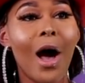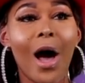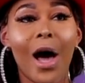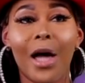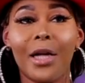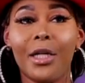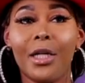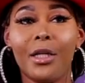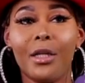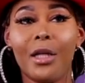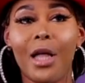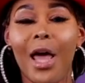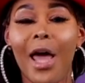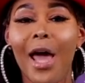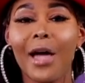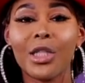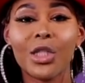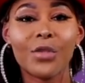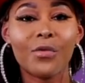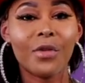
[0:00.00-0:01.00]
I didn't
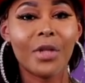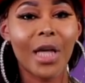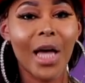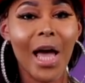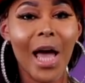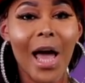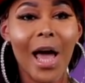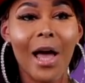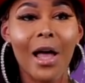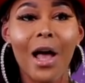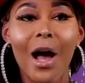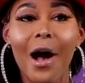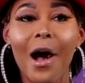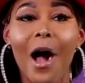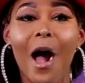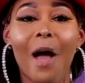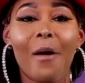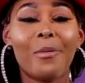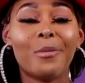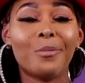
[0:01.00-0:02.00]
ask for that.
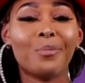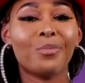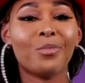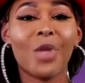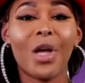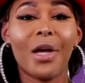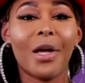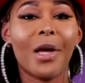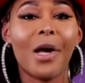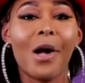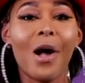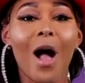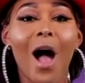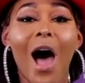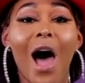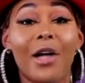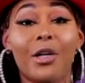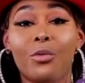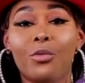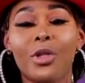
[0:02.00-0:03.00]
I
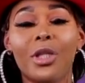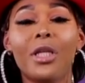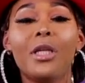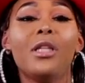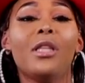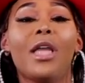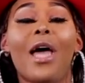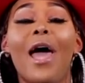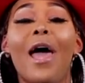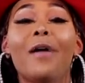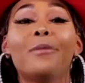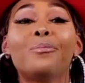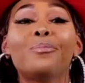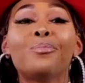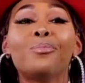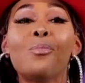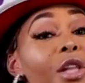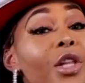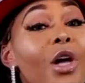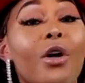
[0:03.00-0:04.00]
don't need
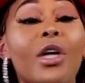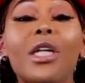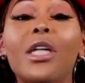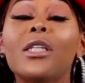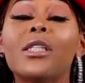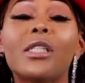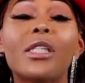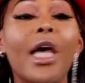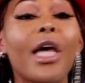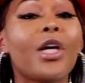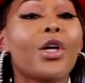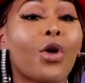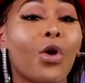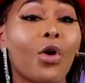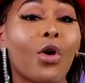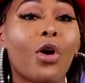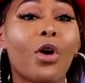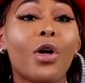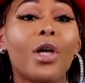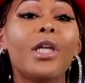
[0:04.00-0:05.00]
that. No, he didn't say
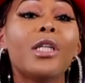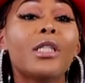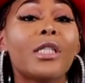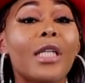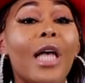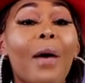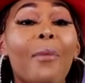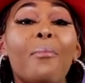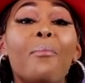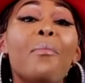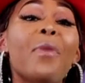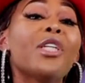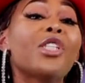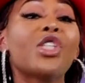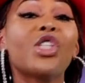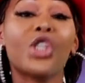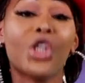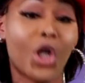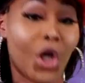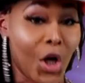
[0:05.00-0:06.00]
girl. He said,
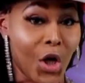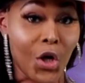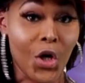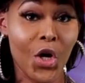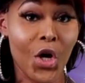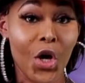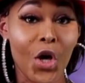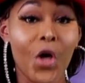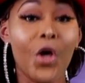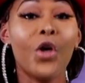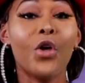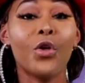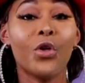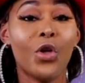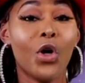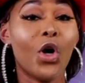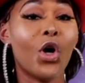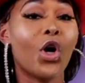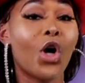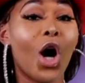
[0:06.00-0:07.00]
mister,
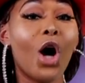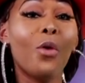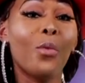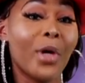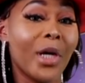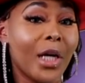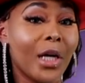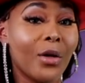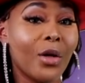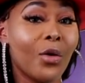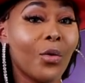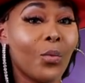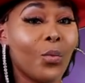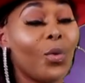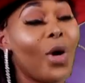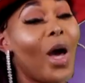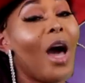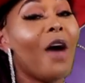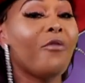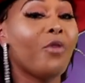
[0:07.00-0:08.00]
you're going
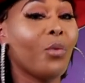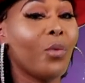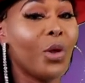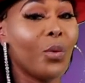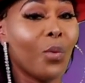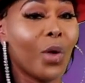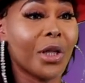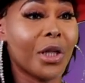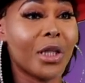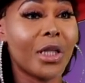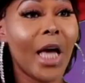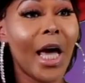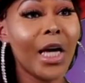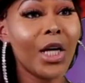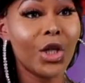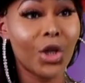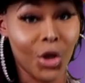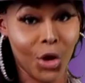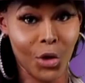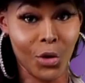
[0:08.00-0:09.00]
wherever we wanna
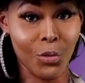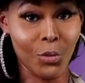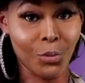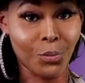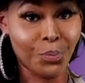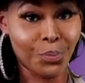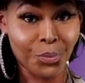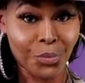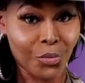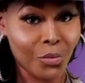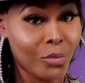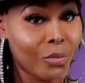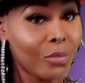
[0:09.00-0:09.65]
take you.